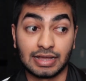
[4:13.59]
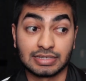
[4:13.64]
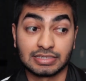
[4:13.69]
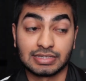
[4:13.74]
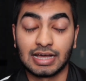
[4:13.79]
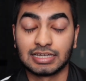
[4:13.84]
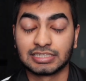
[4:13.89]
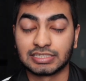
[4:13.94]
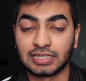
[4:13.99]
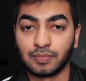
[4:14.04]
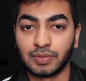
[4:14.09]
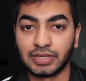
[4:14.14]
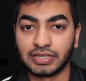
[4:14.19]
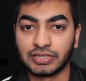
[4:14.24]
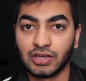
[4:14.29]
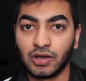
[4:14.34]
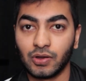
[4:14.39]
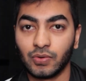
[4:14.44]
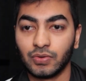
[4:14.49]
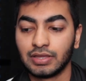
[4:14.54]
I had to ask him, like,
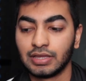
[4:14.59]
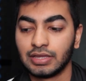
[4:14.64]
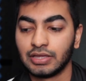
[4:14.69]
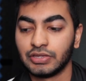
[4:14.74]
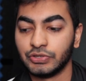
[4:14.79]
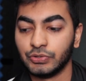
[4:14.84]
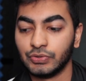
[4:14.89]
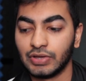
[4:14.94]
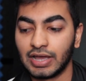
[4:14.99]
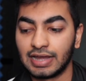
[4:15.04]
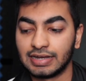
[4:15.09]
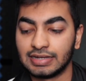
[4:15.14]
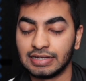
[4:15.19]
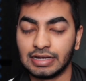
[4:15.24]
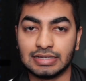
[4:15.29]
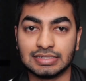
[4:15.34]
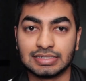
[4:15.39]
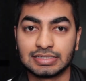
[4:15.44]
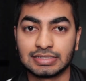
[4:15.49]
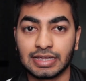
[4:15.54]
yo, you had an
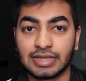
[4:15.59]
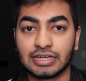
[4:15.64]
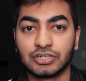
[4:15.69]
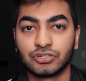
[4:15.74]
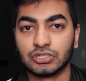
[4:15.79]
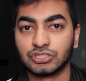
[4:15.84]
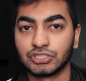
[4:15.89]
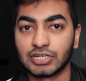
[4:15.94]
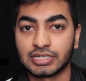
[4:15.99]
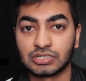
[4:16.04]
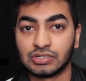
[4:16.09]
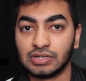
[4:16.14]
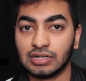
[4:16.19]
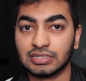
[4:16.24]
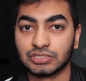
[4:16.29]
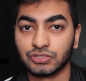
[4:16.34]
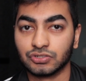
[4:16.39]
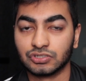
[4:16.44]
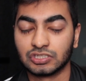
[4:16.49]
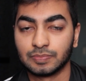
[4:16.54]
insane trajectory
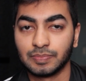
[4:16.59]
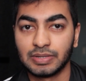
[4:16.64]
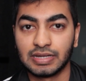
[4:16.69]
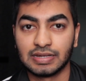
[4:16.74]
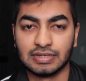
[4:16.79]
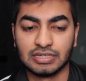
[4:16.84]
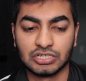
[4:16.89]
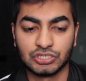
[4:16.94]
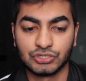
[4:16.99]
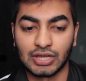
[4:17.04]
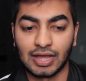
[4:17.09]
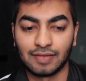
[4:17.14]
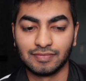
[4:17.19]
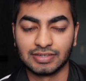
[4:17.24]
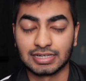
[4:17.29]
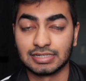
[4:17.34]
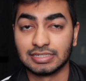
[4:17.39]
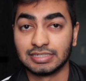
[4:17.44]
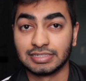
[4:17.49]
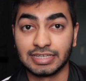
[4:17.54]
on social media. Did you have
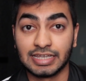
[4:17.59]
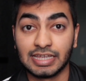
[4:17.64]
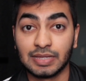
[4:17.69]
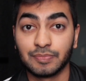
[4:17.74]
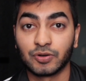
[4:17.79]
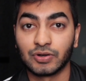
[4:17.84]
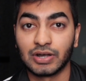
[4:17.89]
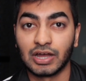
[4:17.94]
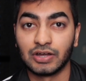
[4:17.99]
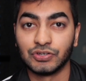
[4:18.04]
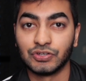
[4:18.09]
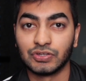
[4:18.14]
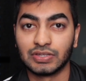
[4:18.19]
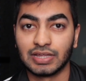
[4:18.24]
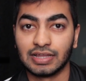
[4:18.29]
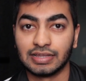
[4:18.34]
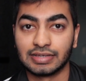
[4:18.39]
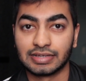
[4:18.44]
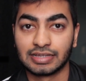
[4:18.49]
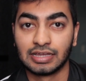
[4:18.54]
like a team around you
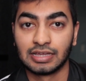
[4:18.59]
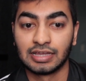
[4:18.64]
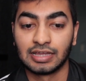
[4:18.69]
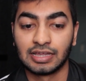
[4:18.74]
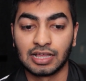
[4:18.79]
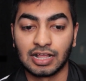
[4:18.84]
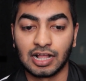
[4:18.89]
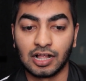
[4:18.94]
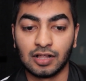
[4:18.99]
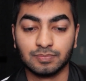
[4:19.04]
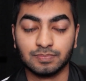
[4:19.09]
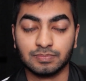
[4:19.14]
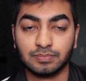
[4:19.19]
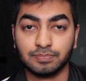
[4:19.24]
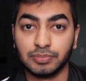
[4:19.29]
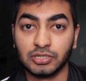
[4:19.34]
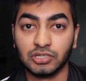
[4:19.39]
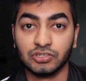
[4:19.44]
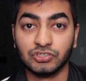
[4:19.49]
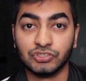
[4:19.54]
that like helped
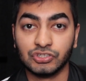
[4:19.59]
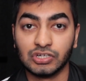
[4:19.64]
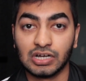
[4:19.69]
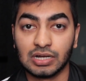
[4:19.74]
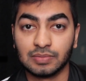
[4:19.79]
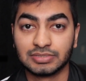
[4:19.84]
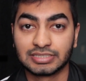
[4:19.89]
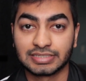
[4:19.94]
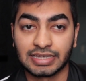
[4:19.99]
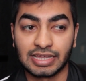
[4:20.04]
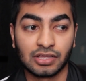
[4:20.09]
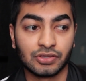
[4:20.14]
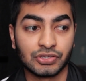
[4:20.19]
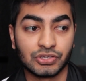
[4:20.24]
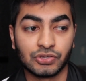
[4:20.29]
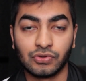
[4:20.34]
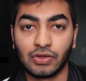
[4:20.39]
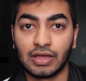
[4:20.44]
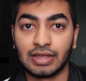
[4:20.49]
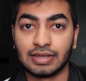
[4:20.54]
build you up, scale
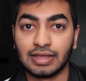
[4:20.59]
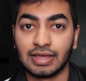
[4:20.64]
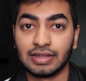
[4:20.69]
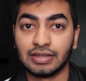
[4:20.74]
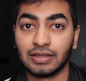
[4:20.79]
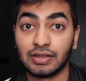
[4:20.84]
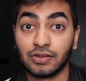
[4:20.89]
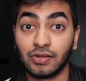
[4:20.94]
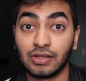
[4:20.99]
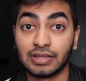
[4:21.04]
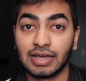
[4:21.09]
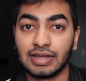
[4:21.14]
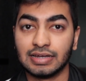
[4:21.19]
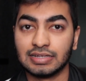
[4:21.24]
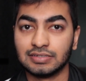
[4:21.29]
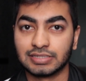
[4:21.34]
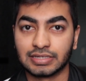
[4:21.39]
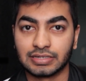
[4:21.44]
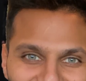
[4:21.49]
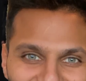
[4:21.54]
you, and, and, and all that? And
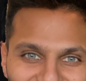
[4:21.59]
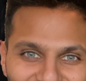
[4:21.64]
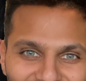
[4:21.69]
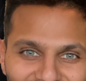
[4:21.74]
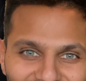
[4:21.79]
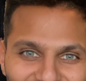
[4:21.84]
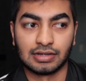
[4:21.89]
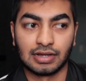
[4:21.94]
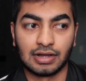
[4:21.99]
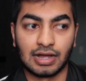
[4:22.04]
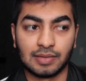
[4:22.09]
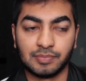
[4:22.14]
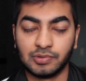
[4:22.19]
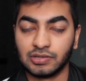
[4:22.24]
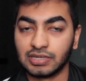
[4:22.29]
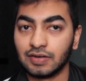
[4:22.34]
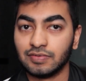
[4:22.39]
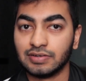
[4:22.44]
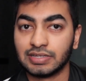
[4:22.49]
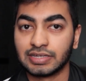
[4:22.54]
he's like, no, I
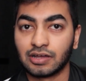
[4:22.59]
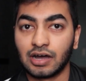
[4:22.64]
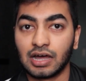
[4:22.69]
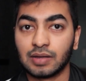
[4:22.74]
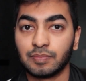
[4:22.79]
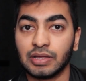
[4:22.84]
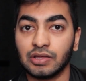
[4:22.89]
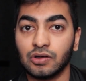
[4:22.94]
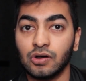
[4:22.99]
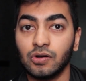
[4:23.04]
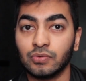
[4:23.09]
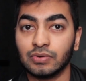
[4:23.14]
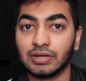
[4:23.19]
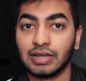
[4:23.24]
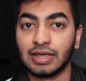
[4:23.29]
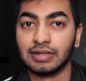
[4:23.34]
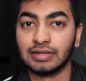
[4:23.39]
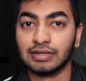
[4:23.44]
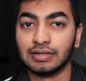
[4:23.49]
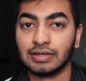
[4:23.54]
built everything on my own.
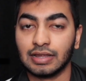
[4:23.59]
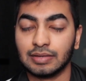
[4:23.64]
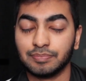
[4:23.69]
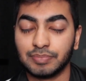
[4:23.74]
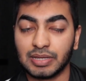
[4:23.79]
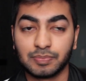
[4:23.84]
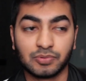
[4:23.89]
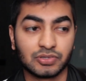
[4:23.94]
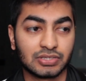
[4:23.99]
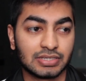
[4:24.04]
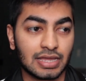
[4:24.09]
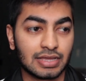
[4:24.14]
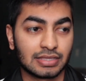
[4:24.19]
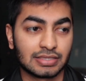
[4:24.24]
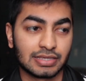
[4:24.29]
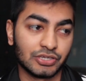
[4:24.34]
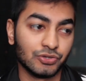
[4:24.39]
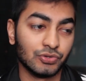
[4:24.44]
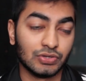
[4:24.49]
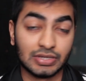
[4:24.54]
And, and people think
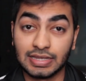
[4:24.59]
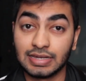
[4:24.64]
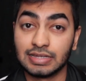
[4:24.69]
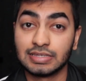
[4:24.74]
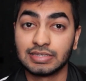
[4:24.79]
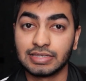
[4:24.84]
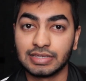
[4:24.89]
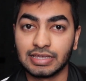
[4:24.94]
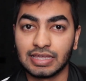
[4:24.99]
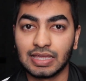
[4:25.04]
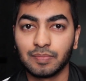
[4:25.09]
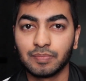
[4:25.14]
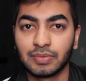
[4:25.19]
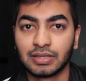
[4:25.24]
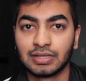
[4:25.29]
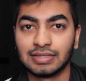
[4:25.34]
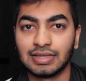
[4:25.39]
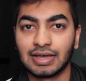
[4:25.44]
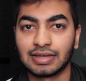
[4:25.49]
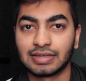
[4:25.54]
that you need a team
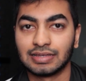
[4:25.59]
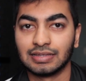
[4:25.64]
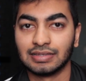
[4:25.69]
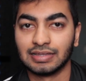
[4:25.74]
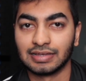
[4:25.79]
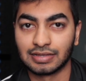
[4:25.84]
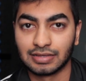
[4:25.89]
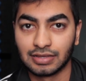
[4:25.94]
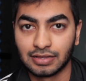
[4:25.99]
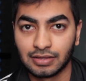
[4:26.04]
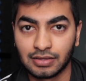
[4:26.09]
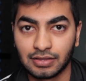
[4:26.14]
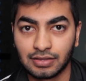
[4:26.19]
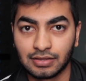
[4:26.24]
that can like